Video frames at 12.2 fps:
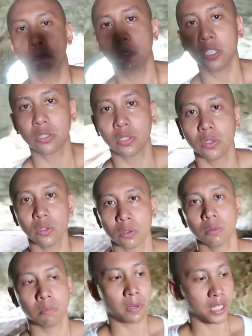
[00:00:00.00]
Me
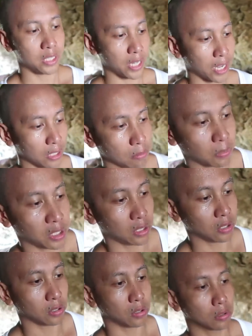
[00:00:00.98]
too. My dad and my
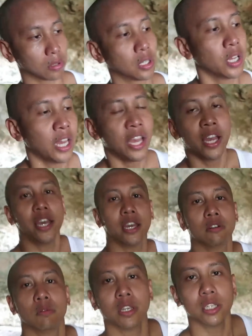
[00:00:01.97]
tito
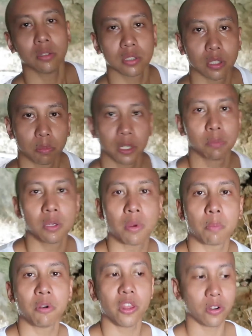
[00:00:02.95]
Henry used to bring me
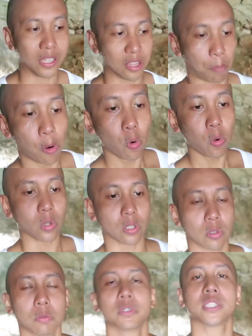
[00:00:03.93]
and my brother at the
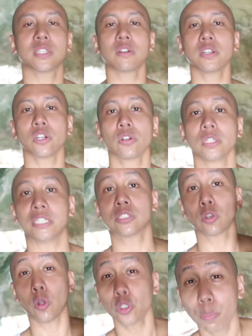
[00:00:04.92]
pool. We started
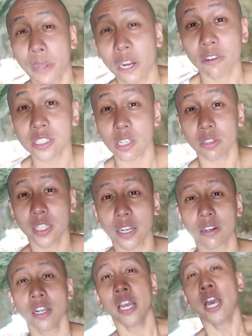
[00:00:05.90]
early. So all you parents
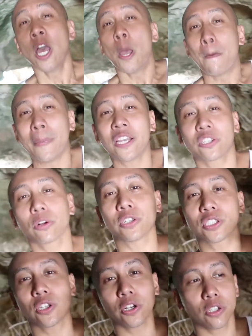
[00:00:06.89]
out there, make
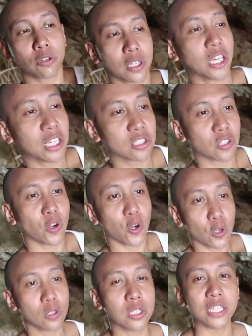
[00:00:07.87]
sure to start your kids
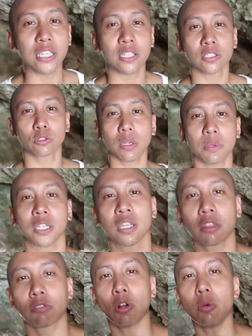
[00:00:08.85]
early
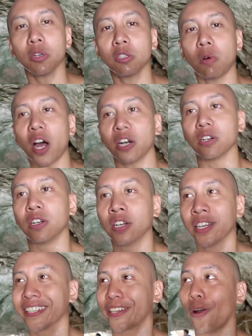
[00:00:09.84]
swimming. Throw them in the water.
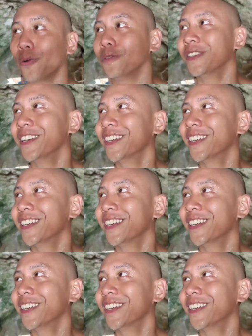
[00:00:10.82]
Go!